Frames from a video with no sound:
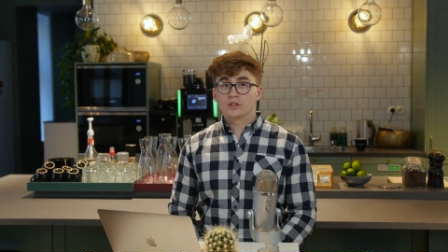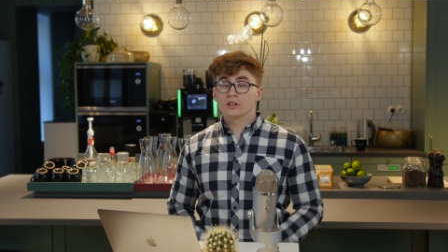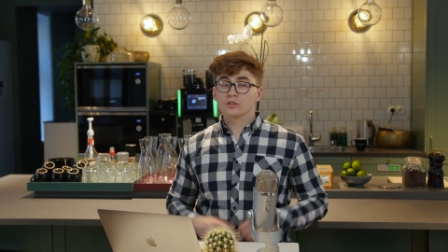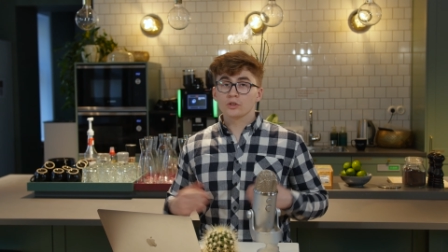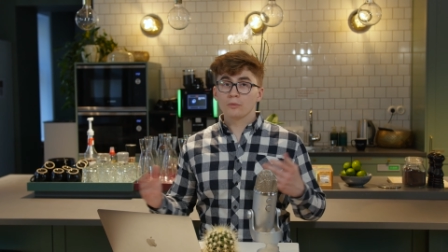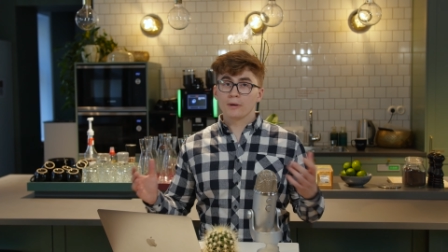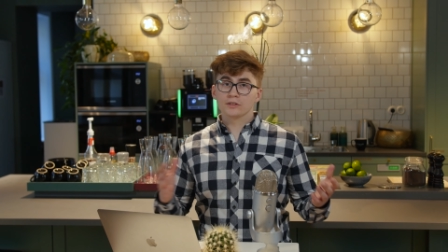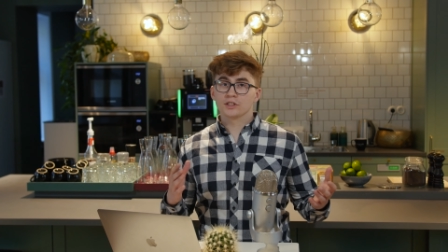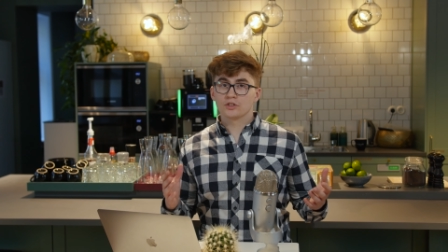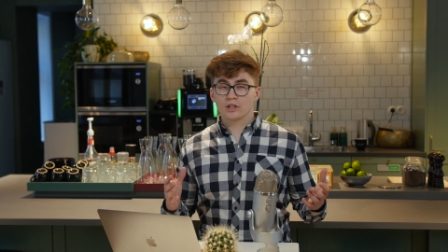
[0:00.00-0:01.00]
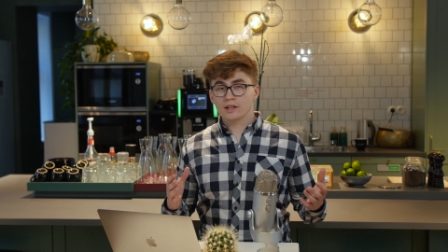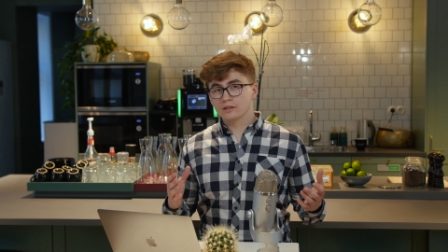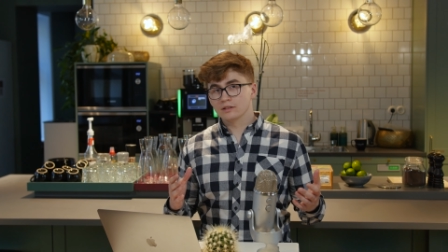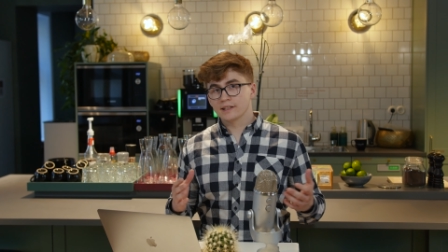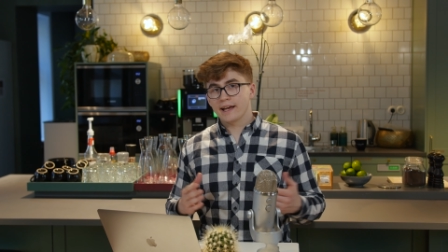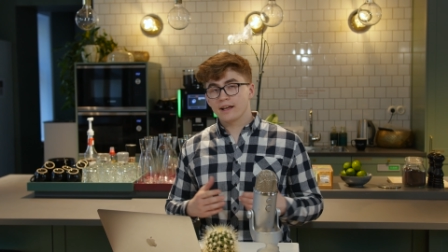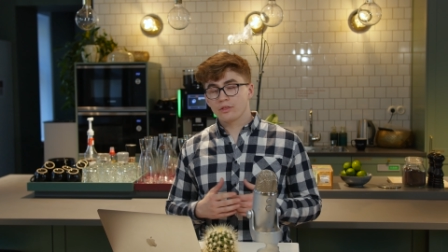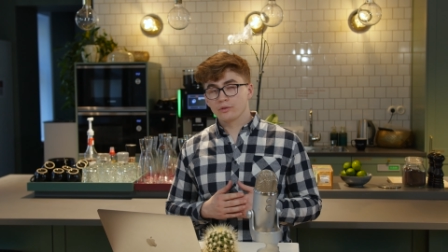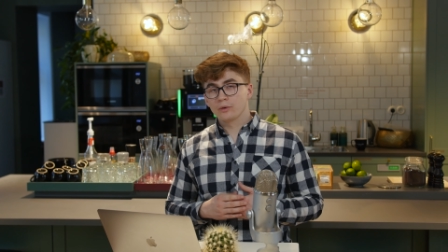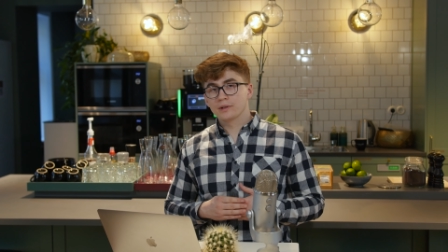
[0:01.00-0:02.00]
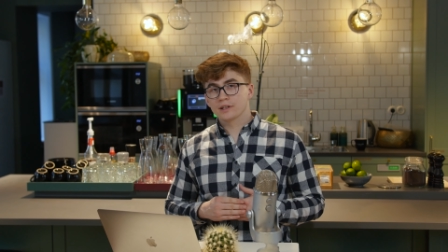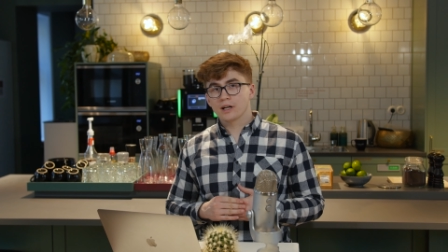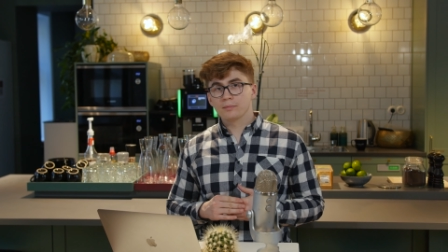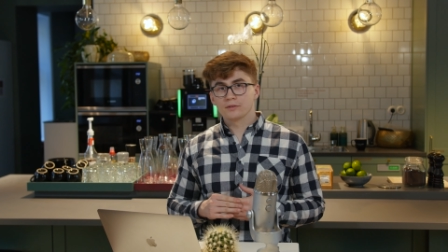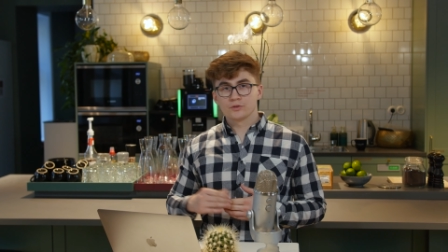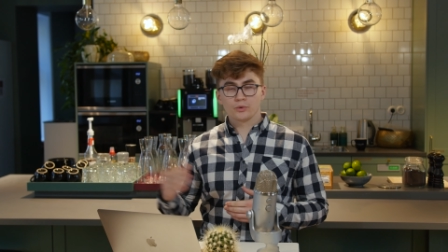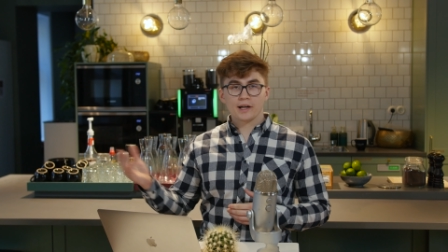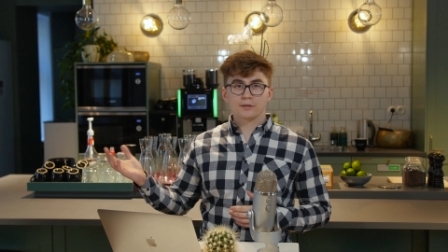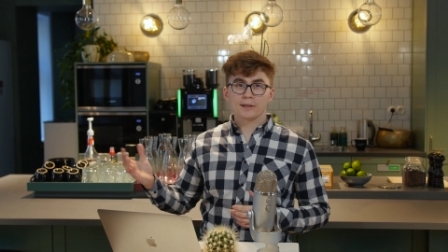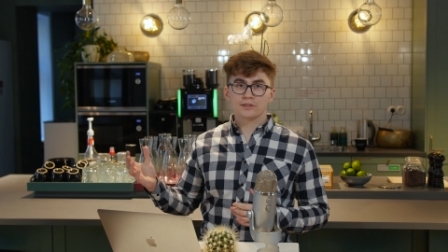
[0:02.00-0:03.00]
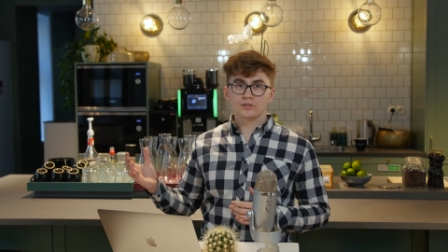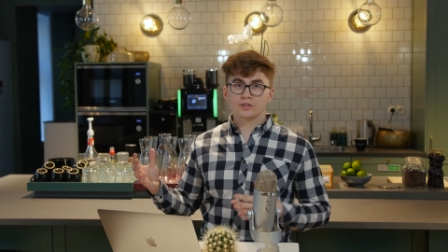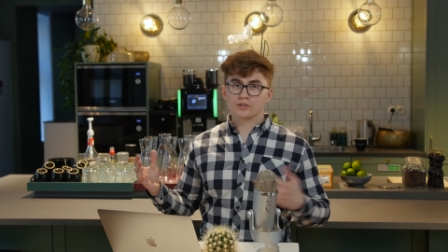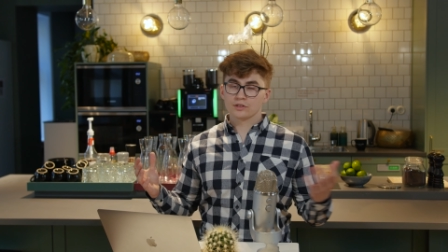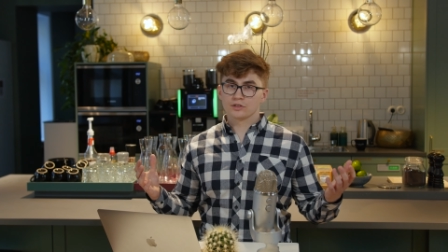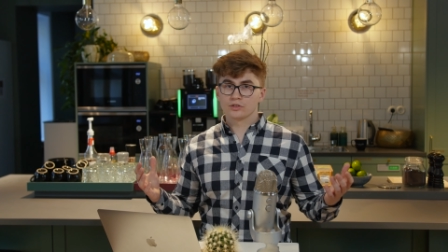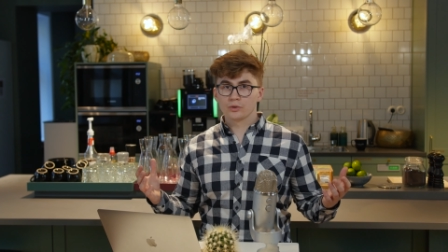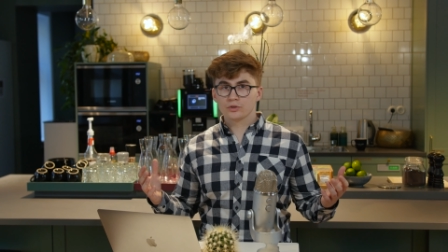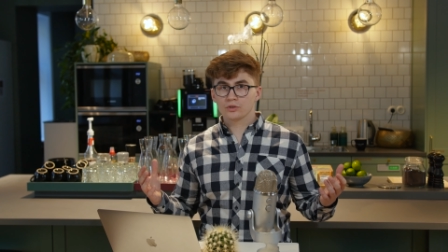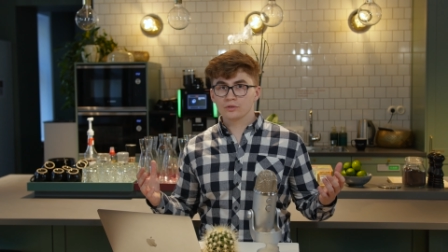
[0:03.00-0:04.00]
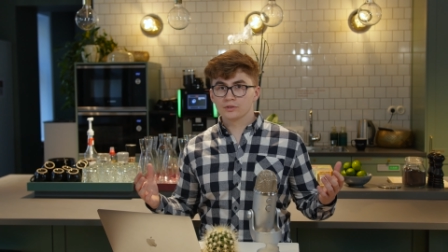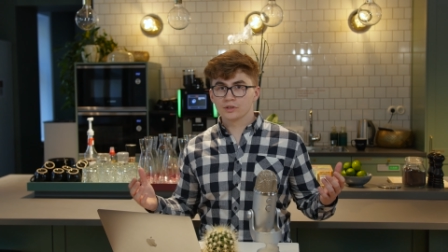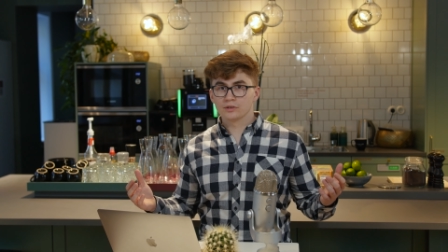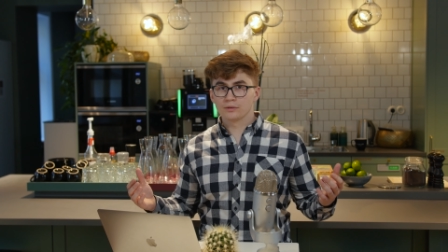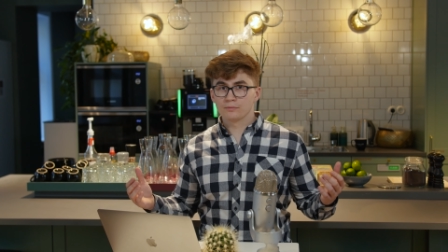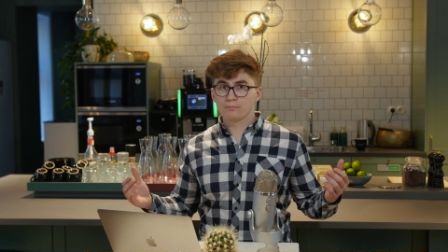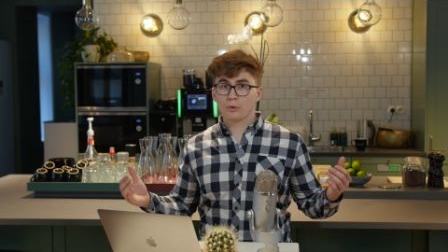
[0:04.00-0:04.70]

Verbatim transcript: You can also go multi channel and throw in a couple of direct messages on social to